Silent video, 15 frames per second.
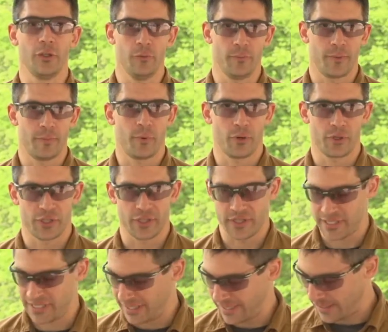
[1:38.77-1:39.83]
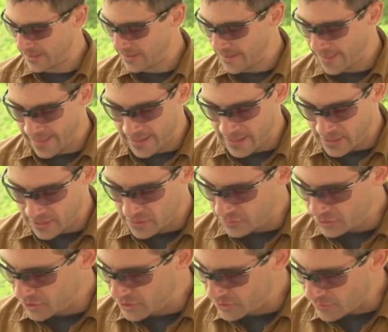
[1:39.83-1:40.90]
loop portion of the sling. So we'll
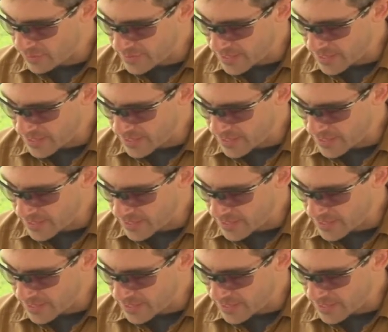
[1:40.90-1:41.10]
just thread